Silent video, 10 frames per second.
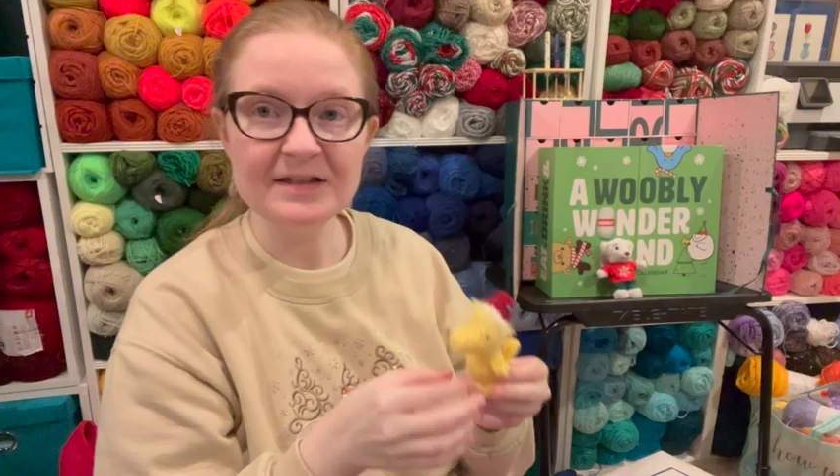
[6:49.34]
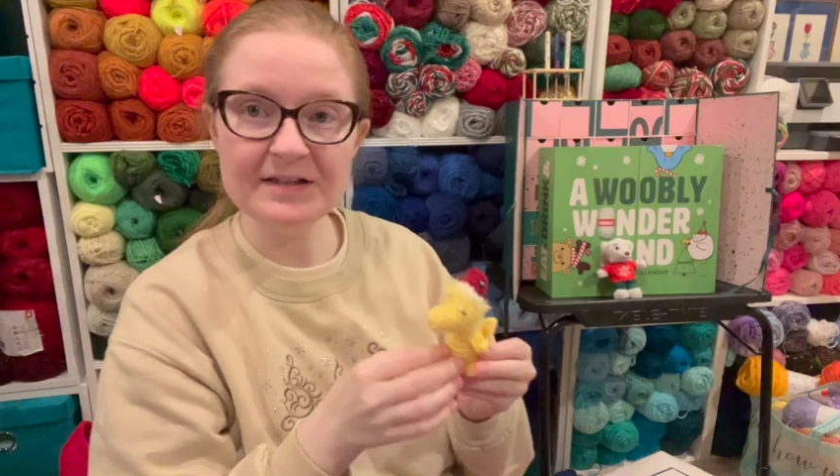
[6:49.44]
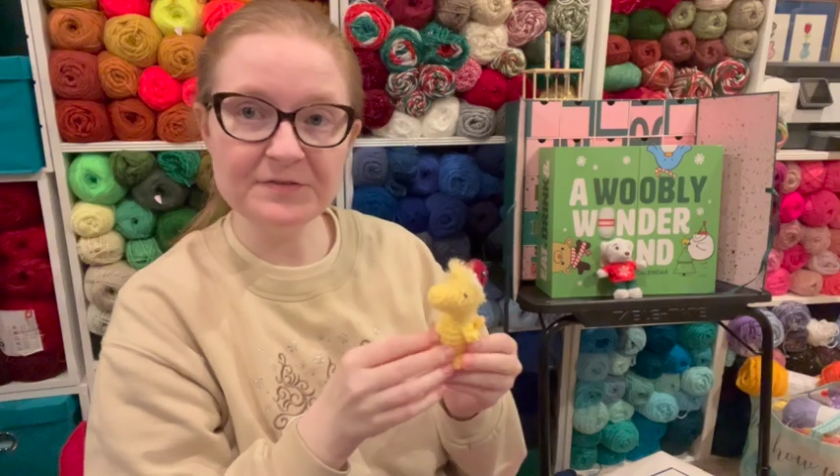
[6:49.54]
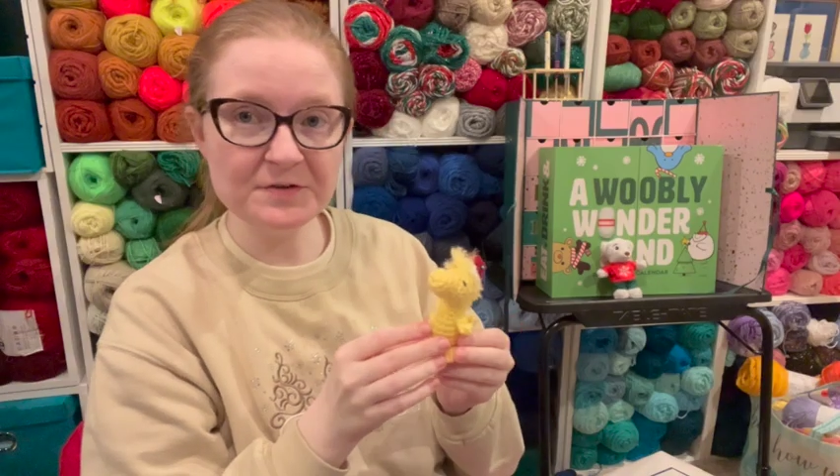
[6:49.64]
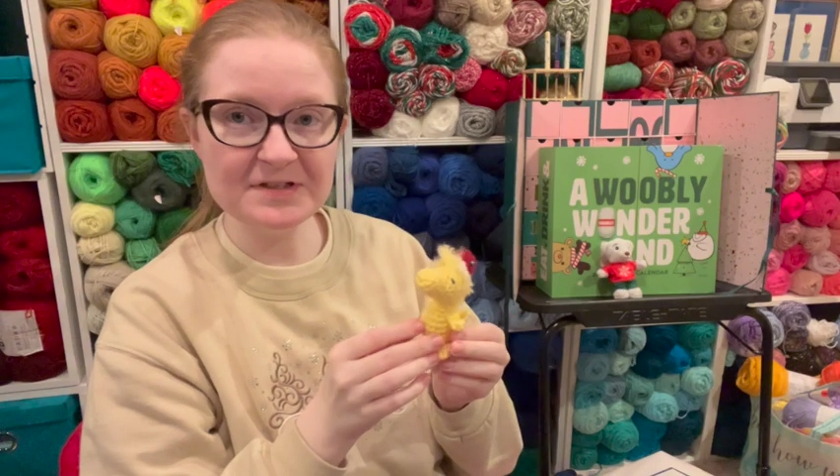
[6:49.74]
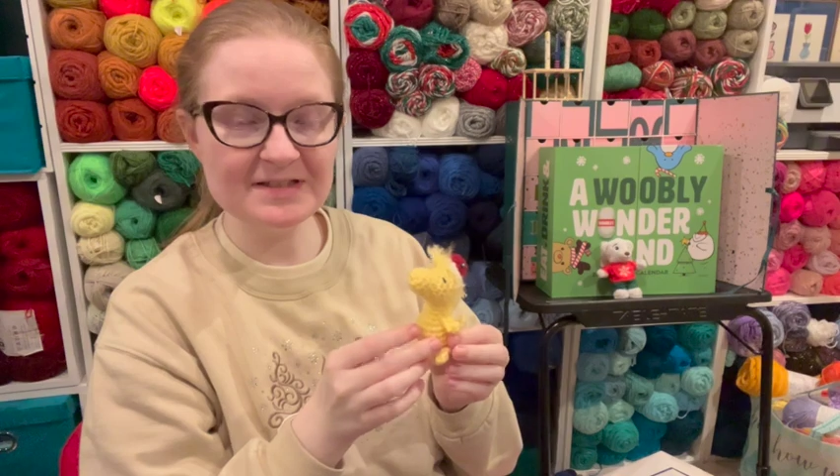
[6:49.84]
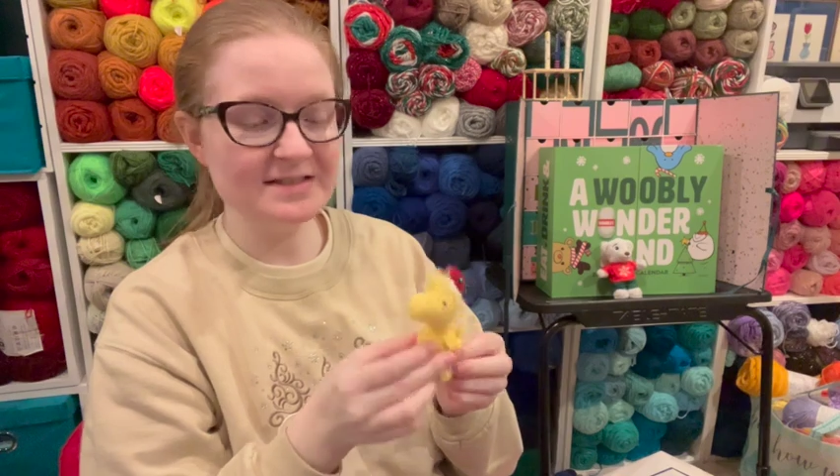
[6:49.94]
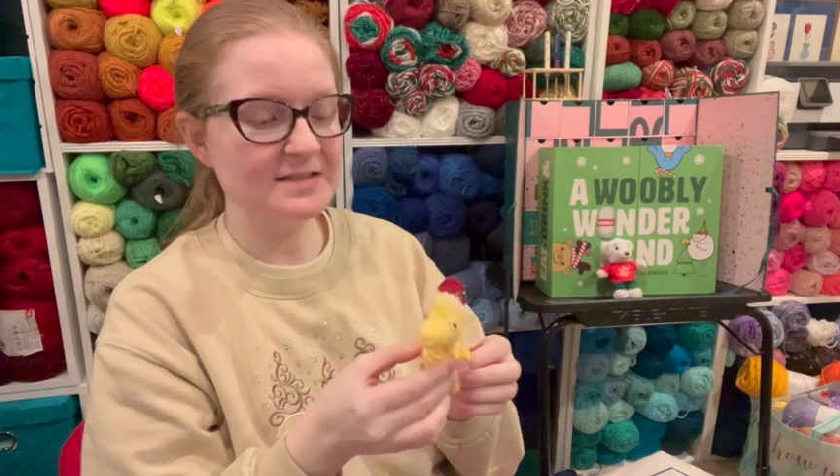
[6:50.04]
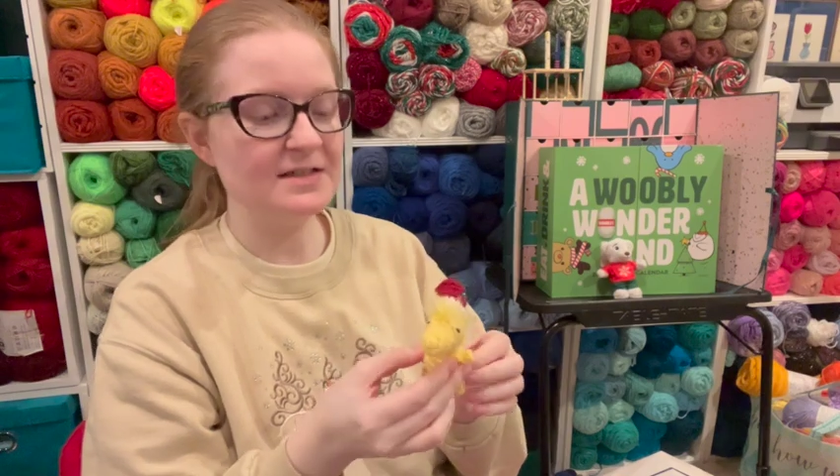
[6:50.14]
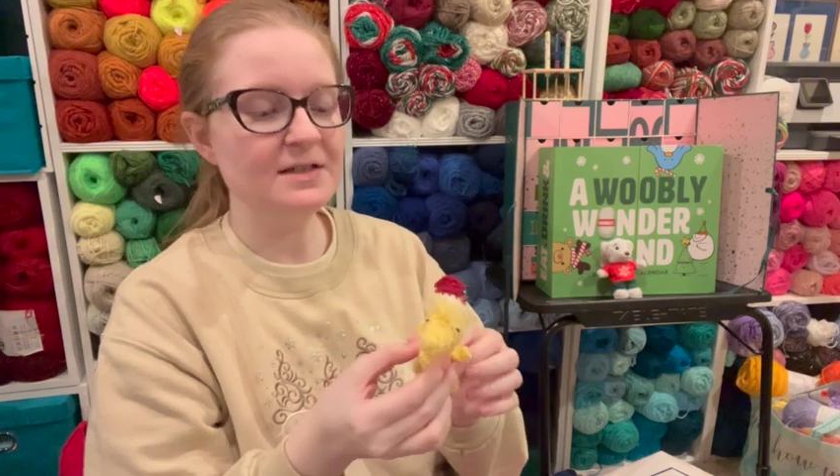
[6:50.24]
if you didn't
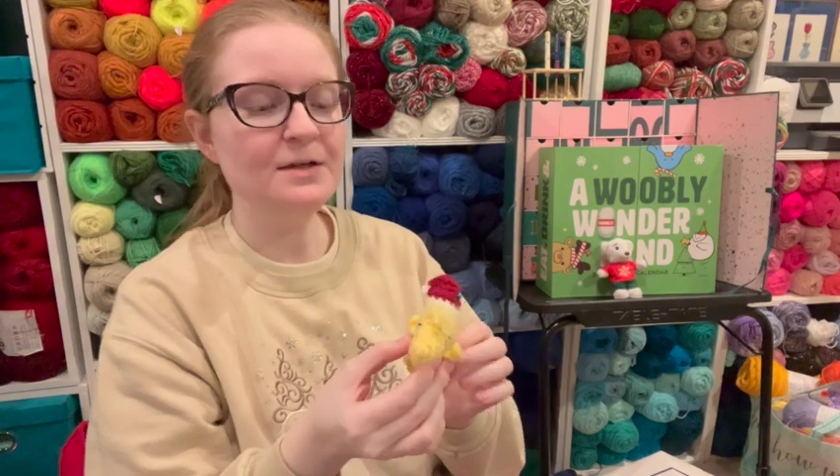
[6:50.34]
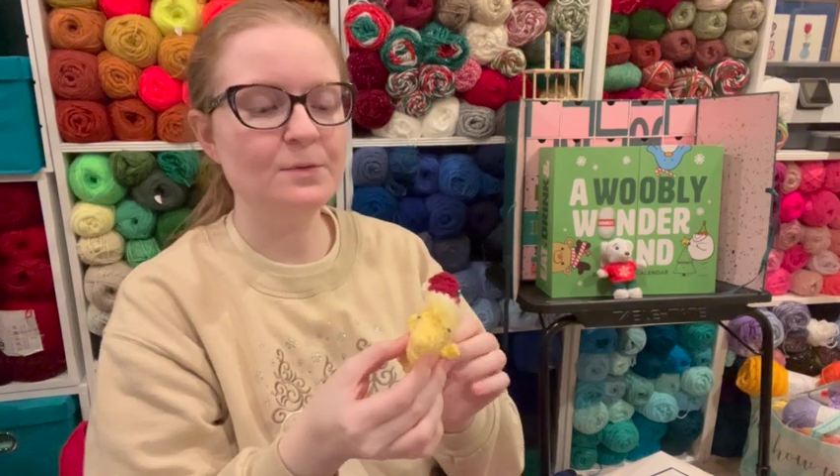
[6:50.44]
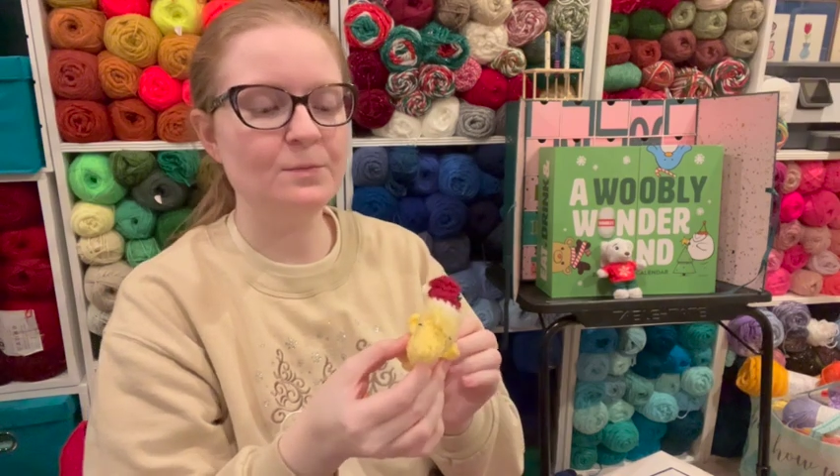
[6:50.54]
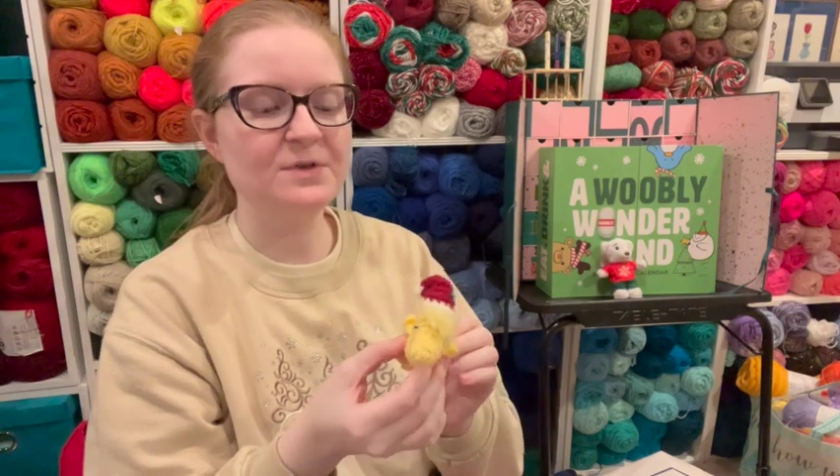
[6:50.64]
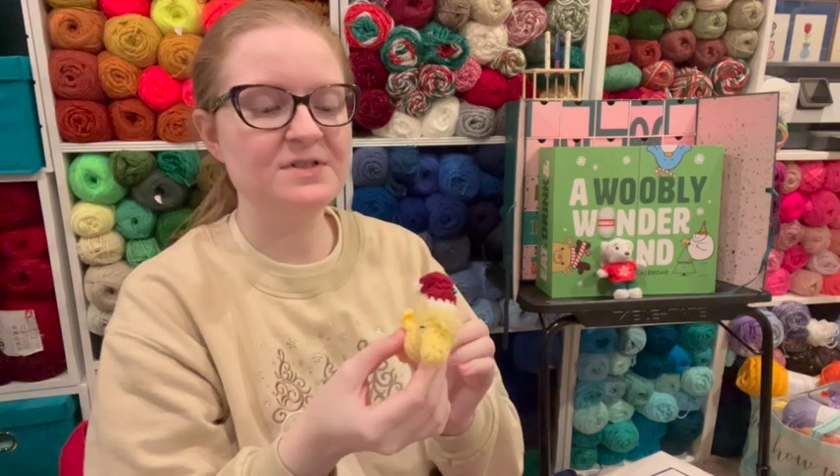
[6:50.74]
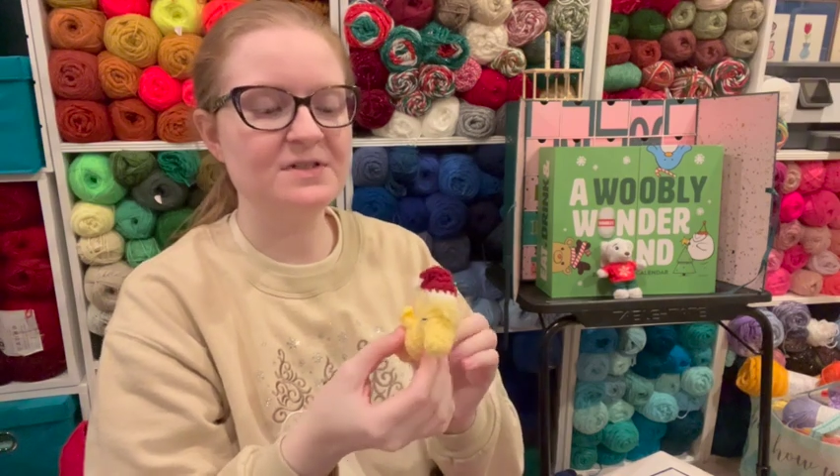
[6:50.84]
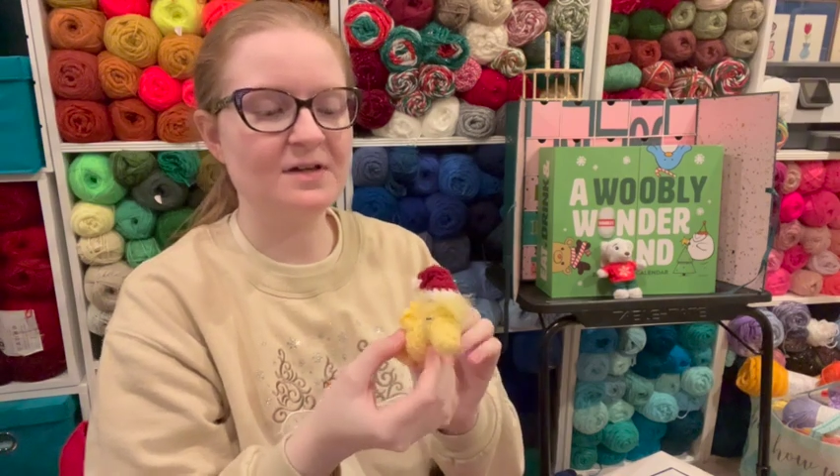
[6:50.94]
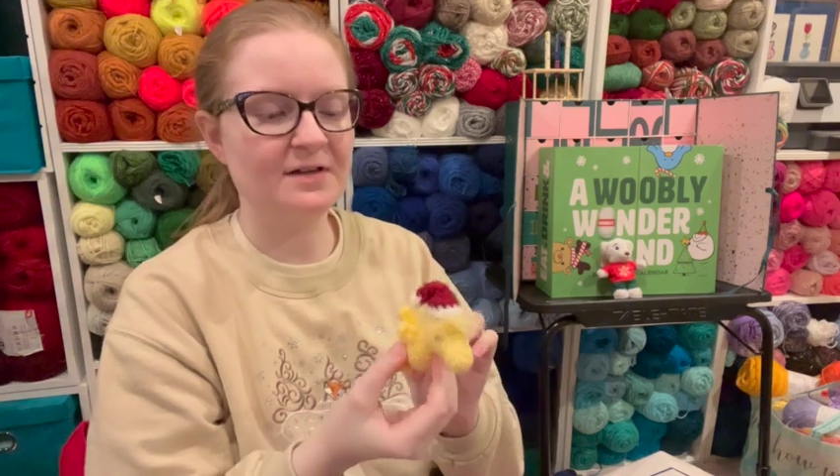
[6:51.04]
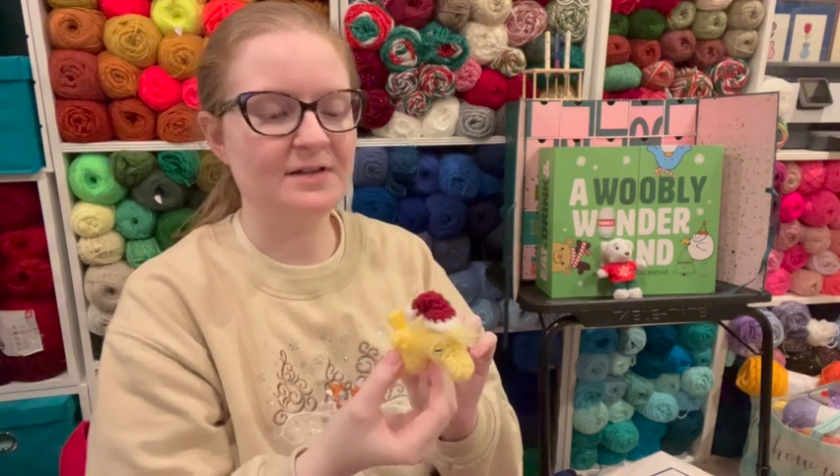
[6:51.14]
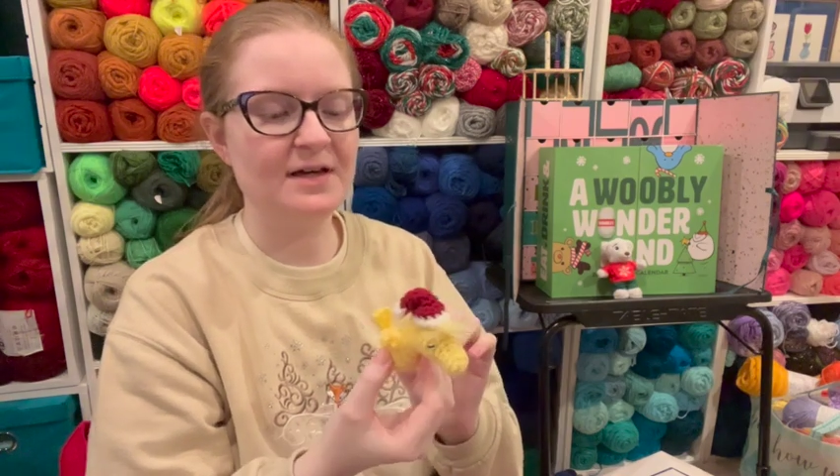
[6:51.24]
see,
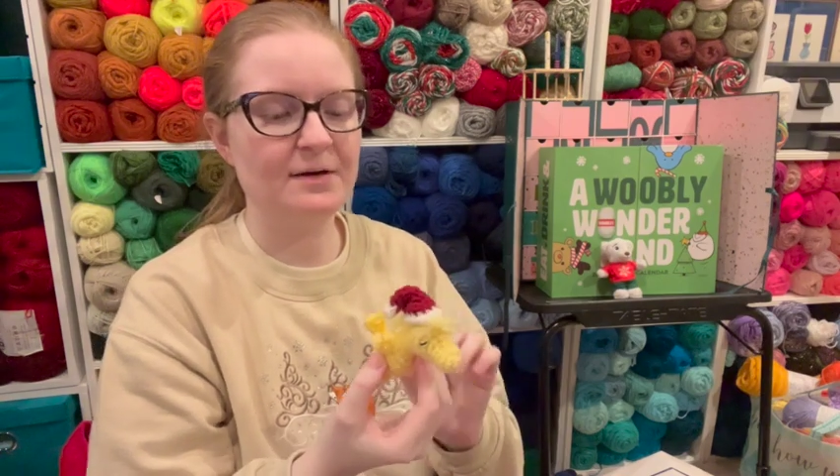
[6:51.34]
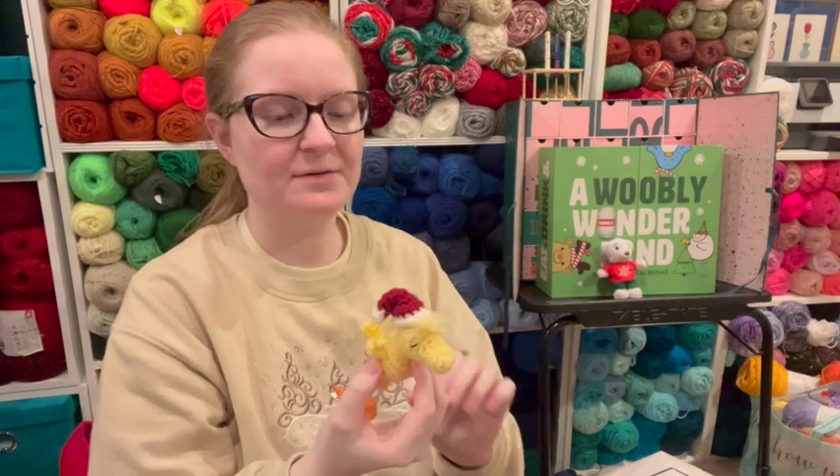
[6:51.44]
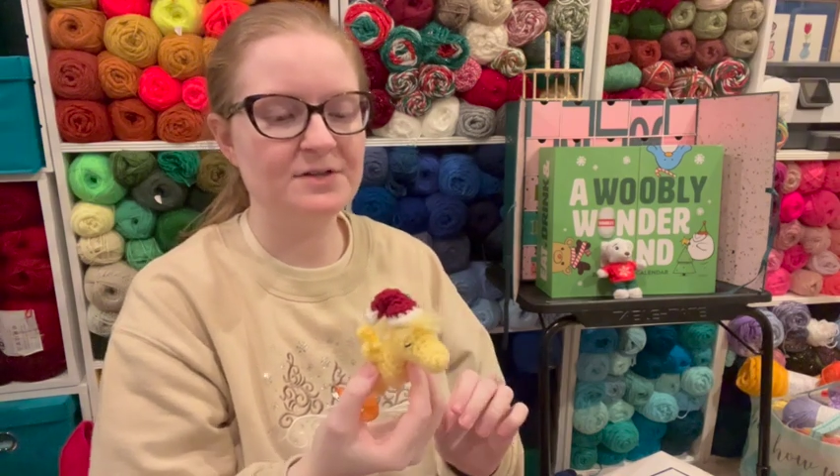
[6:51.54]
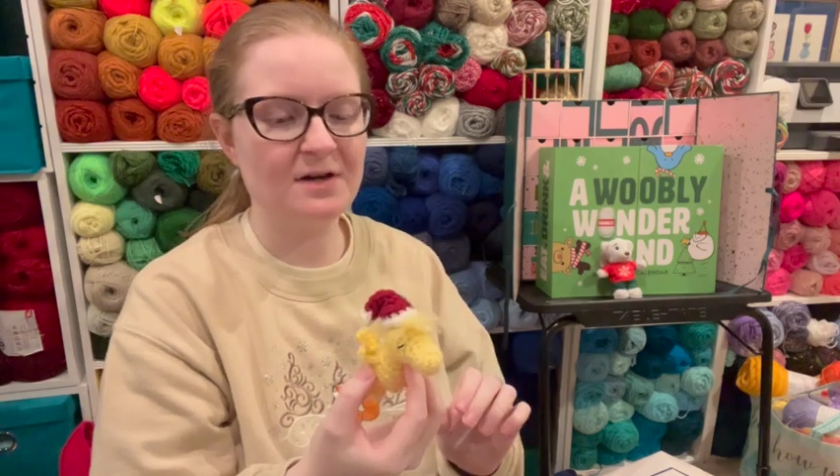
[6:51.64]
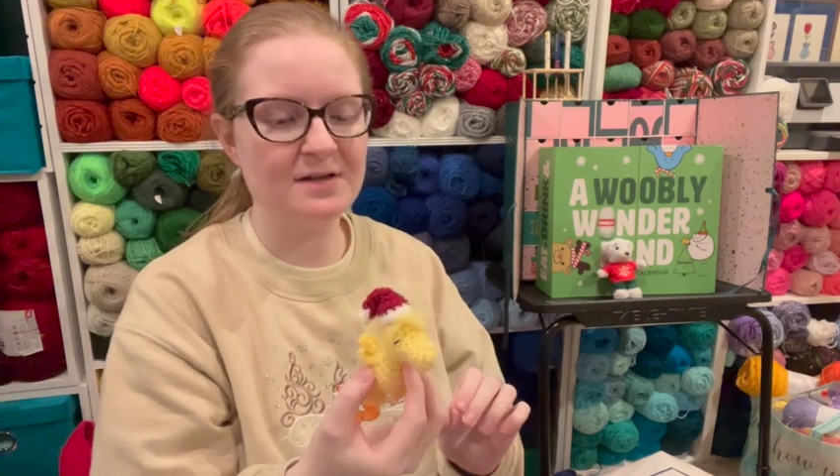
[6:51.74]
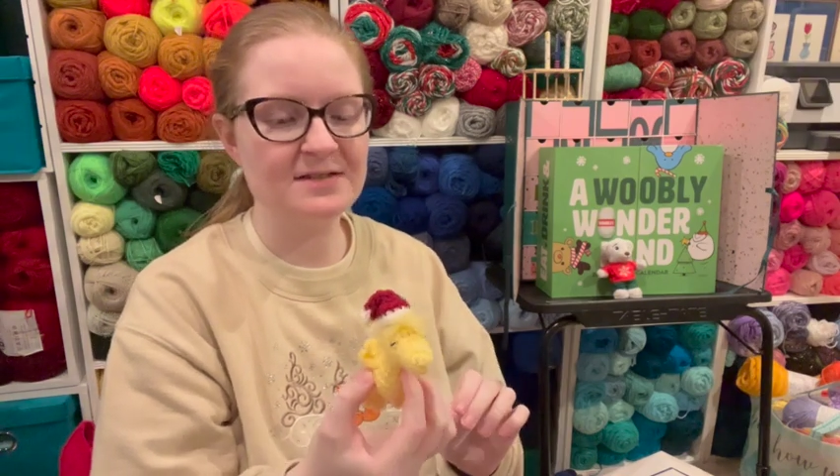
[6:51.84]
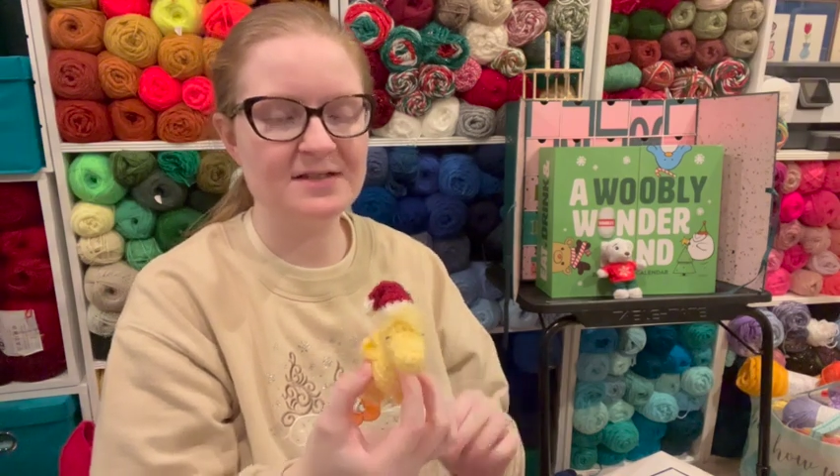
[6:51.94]
Woodstock now dons